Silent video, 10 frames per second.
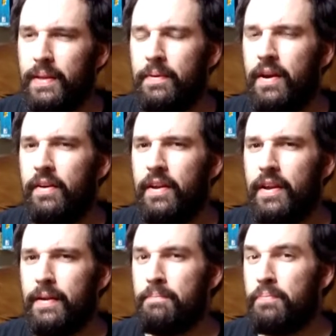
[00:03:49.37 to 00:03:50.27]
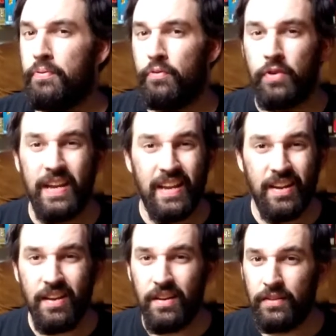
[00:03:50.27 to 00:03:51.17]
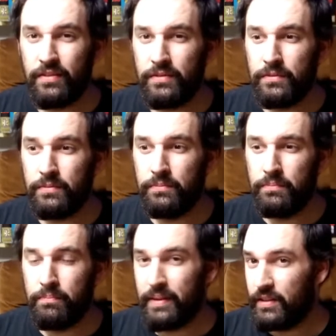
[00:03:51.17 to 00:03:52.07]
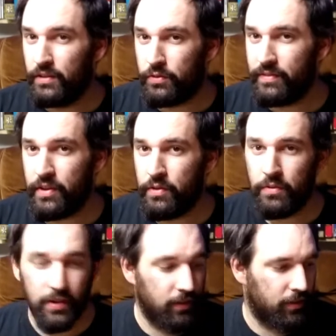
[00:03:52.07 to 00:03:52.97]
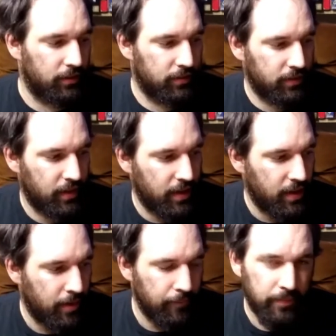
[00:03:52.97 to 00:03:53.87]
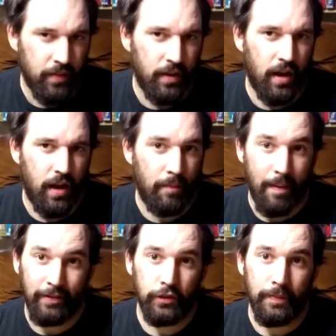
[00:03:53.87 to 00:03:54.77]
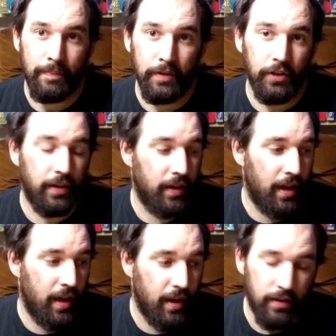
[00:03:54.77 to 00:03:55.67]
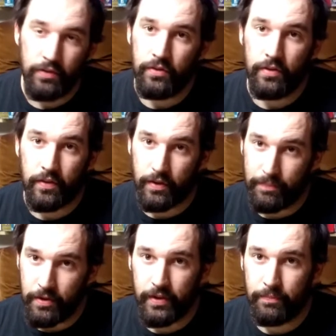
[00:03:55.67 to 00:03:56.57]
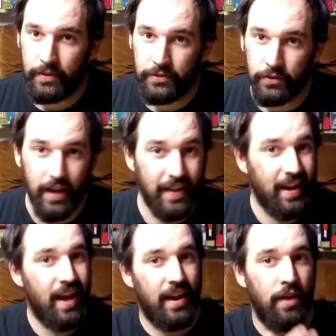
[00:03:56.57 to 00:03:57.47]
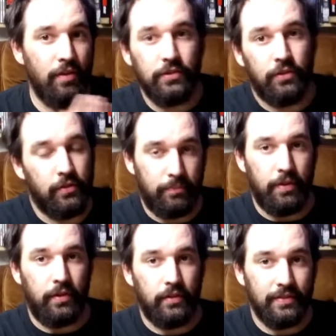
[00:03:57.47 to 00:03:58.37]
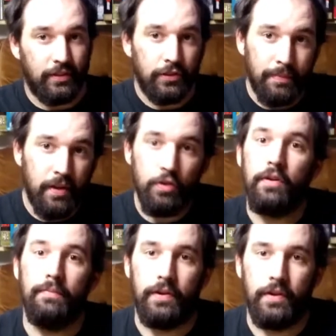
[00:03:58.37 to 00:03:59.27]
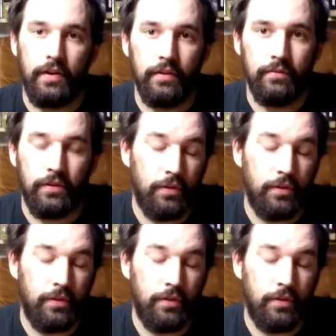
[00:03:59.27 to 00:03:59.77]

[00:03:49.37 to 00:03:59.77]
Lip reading: preliminary pre-build review, because I'm actually going to be building another computer here pretty soon, and not a retro computer. It's actually going to be a new computer,